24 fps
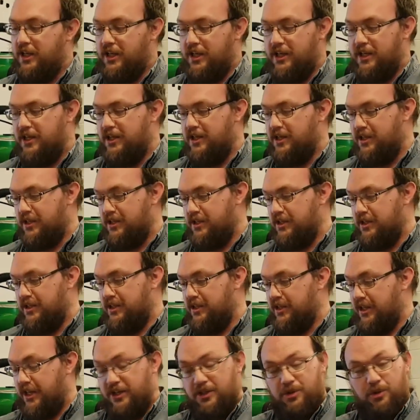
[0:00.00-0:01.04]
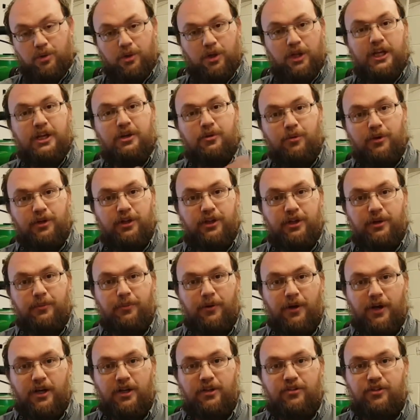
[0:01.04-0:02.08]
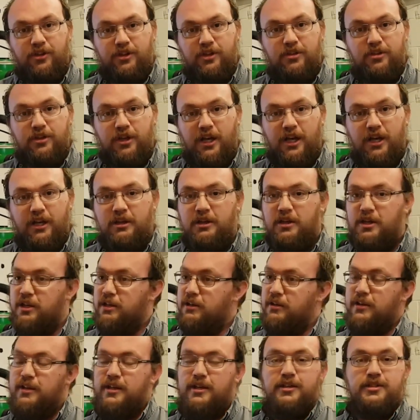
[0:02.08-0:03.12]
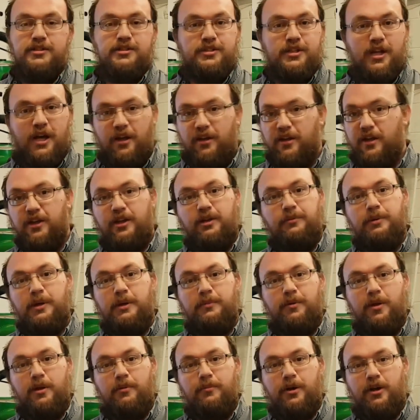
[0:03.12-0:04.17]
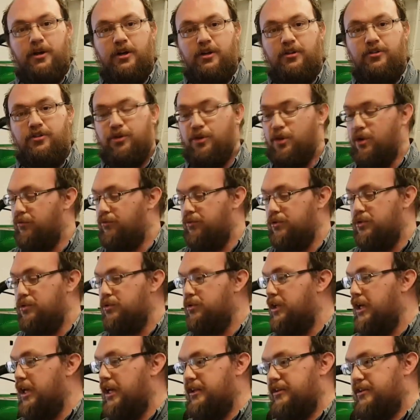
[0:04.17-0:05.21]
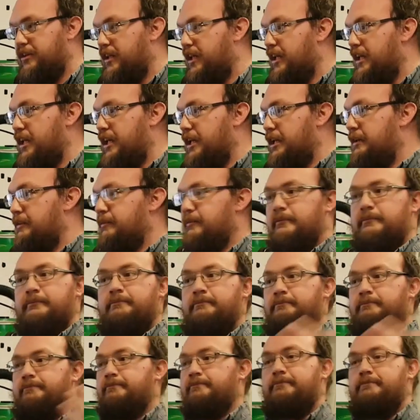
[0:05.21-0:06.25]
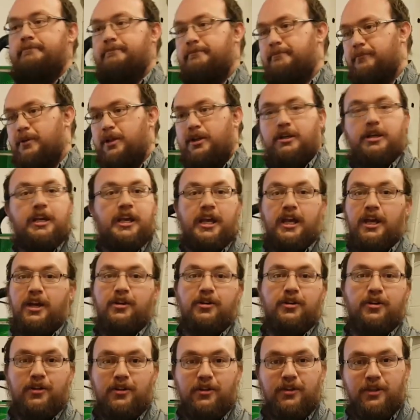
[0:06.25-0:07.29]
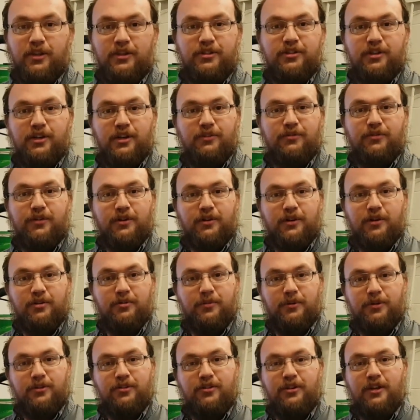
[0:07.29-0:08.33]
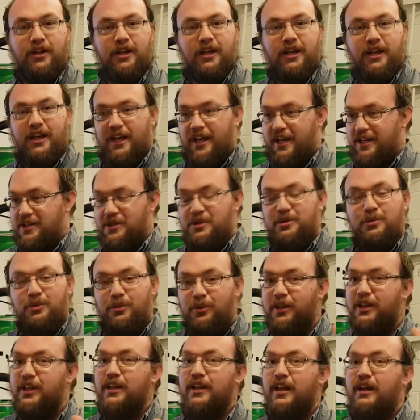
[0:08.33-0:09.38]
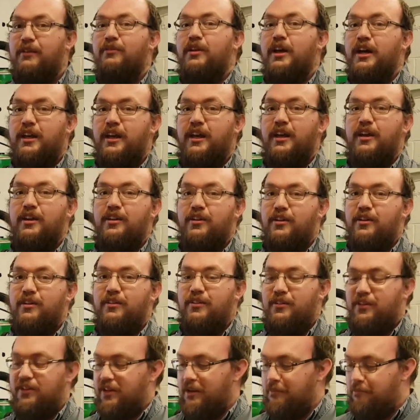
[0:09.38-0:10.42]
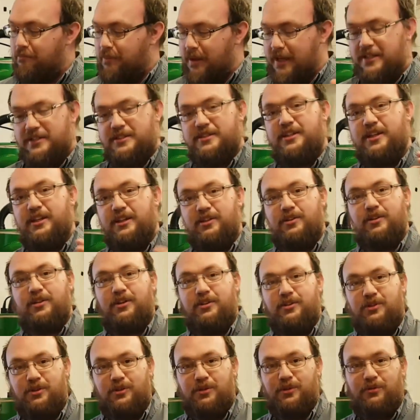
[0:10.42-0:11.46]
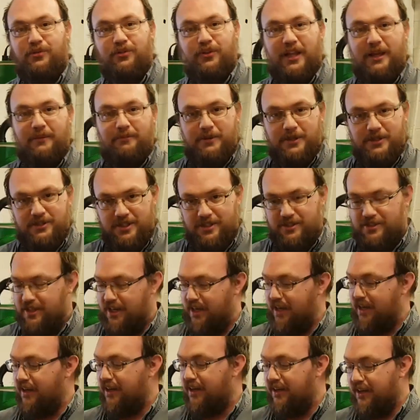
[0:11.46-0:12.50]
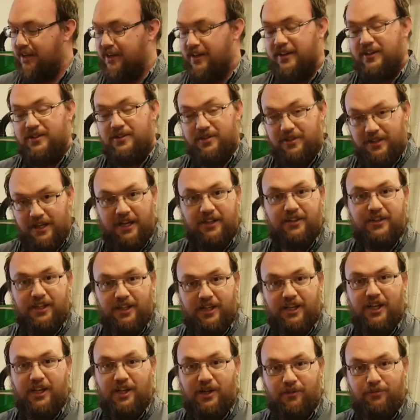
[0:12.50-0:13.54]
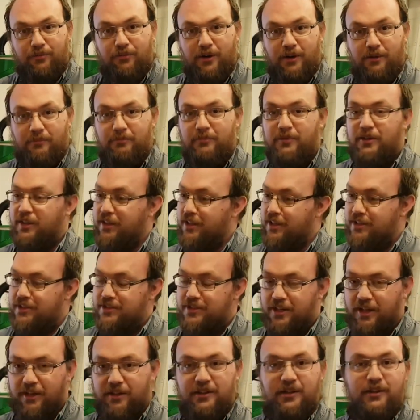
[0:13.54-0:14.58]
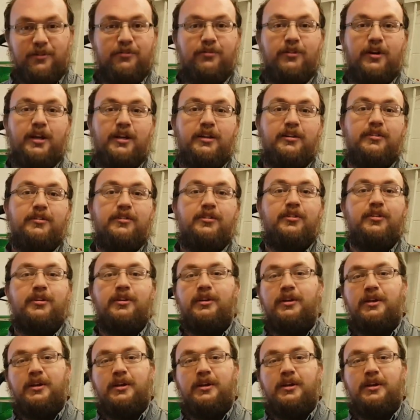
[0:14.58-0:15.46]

is, and you like one of their products that you get, is tell other people about it. So if you get a candle this year for Christmas and you really love that candle, the best thing you can do for that business that you got that candle from is tell your friends,